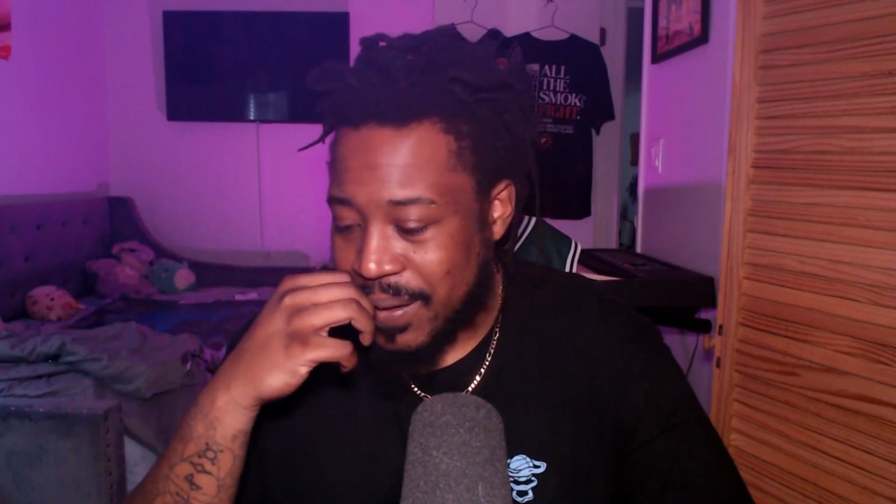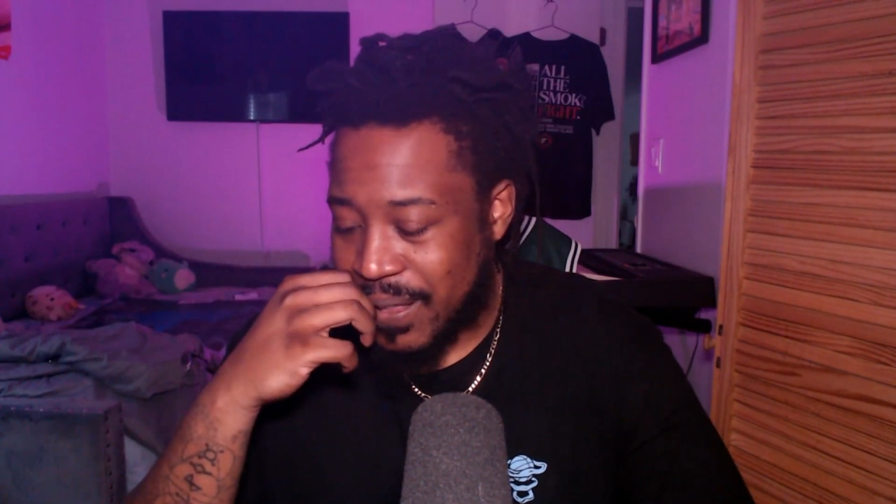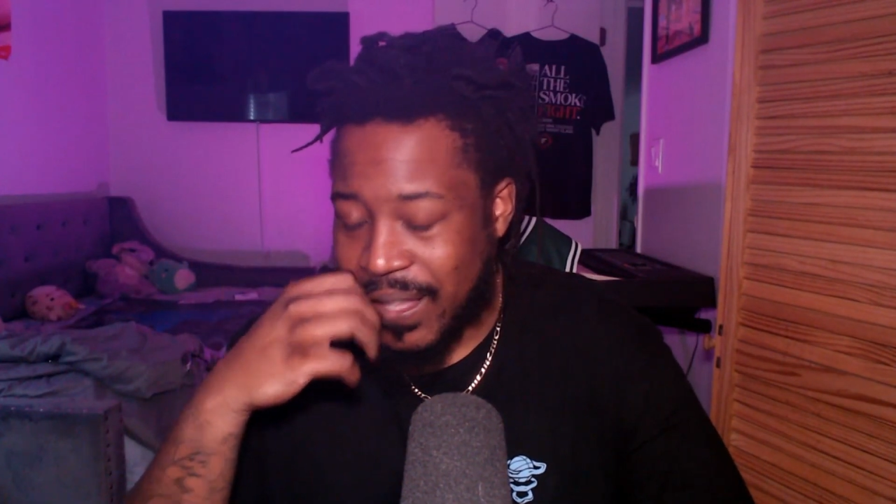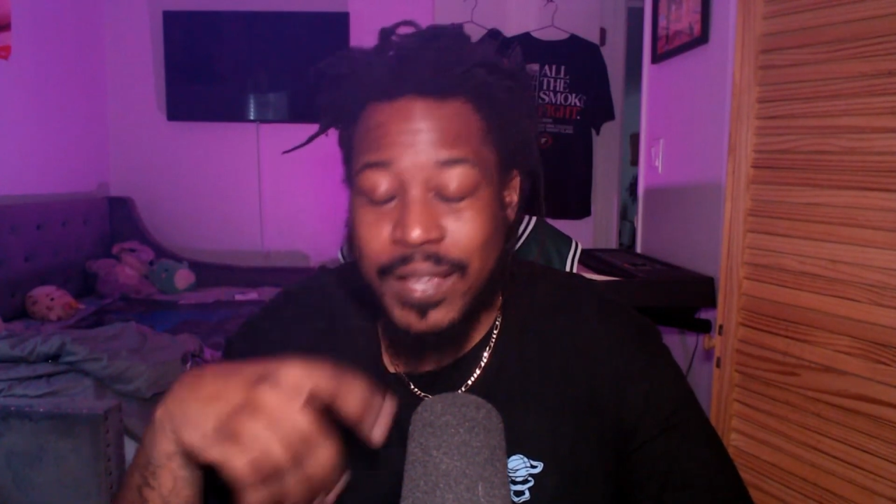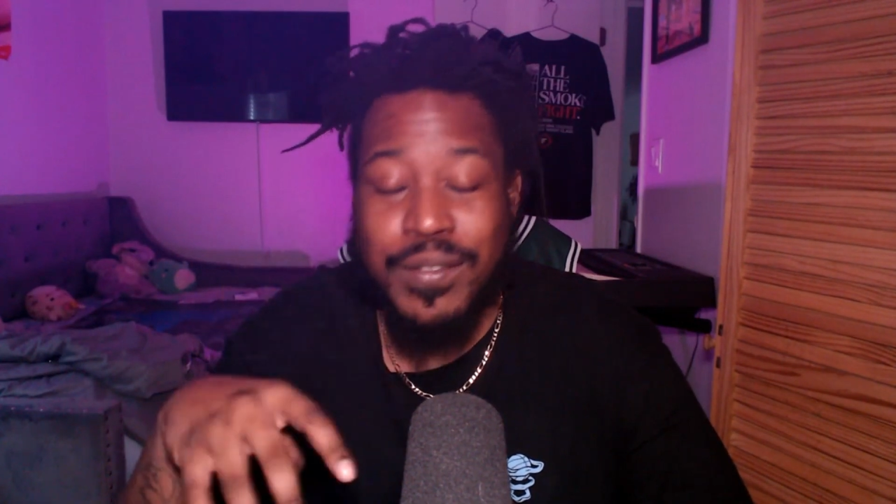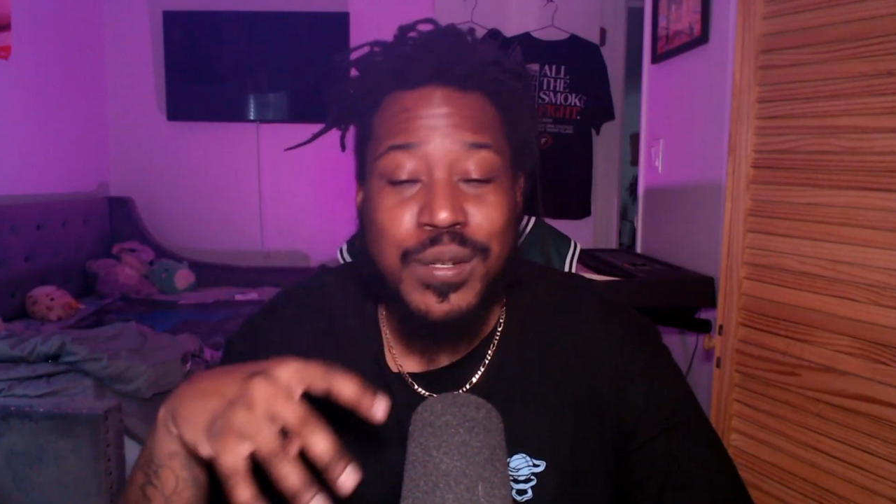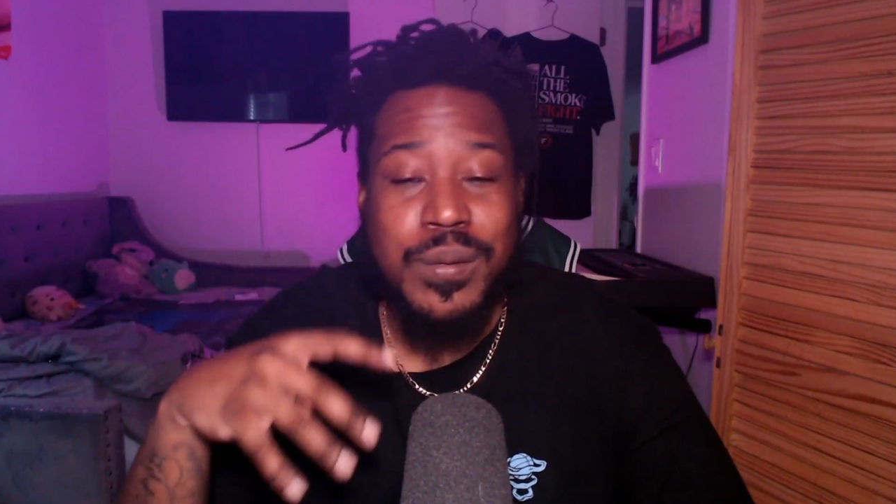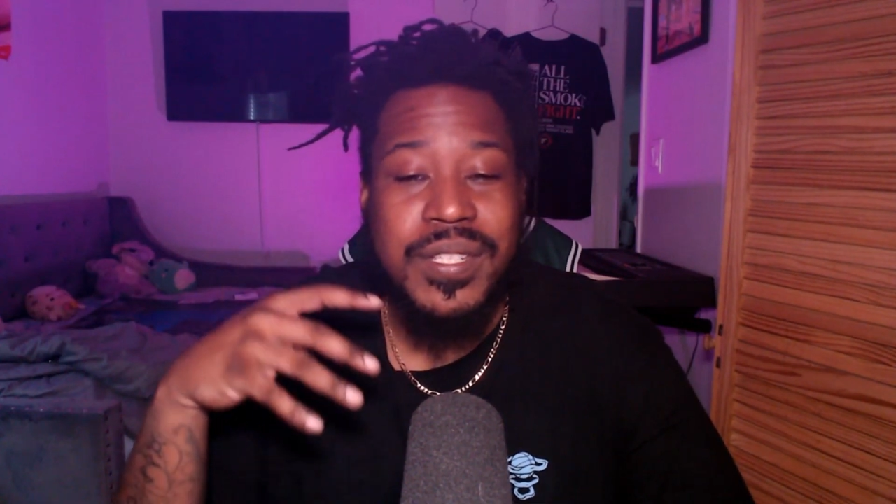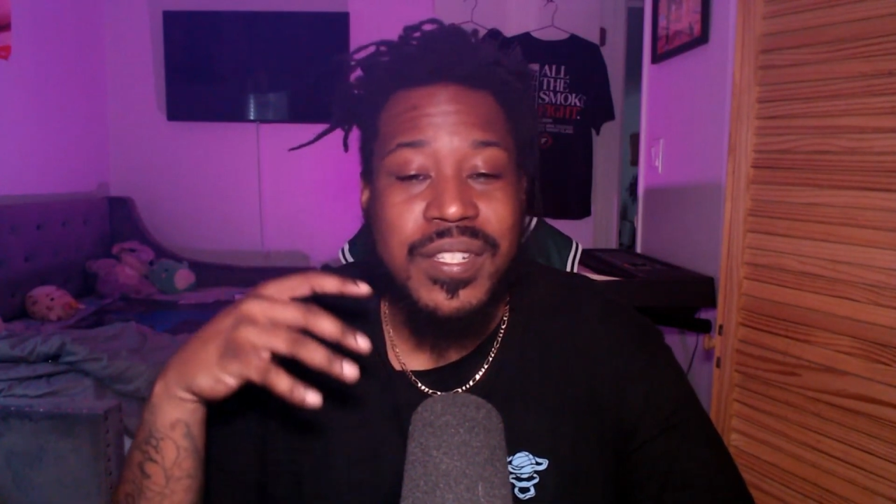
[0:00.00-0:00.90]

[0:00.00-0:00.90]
They gave us crazy